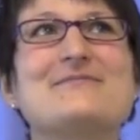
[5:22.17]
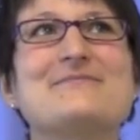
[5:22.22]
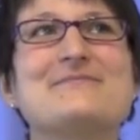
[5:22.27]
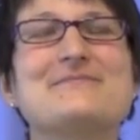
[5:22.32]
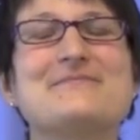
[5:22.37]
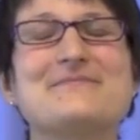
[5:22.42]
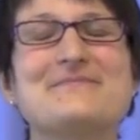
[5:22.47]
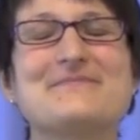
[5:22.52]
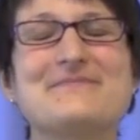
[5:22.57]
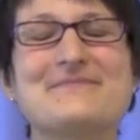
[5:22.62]

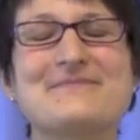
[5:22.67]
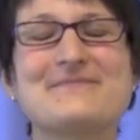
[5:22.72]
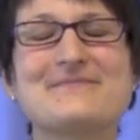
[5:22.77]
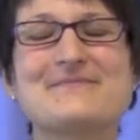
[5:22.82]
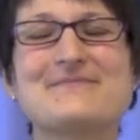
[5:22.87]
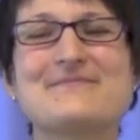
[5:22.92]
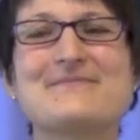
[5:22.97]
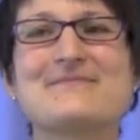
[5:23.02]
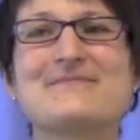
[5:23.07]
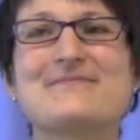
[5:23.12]

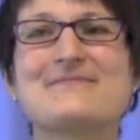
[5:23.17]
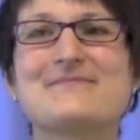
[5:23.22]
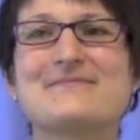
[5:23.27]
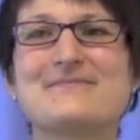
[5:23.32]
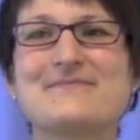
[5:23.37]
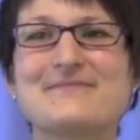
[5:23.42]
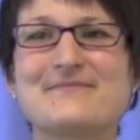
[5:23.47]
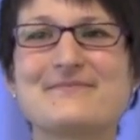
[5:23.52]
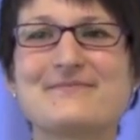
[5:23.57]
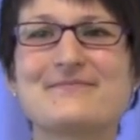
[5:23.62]

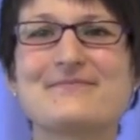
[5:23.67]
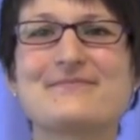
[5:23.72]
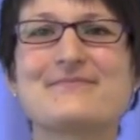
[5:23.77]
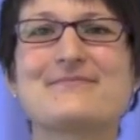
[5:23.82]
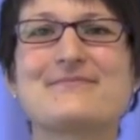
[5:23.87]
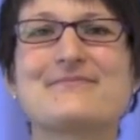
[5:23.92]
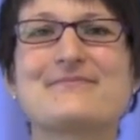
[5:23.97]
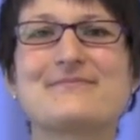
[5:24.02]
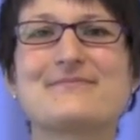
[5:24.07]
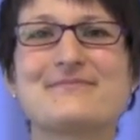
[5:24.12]

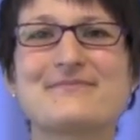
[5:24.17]
(no one is talking)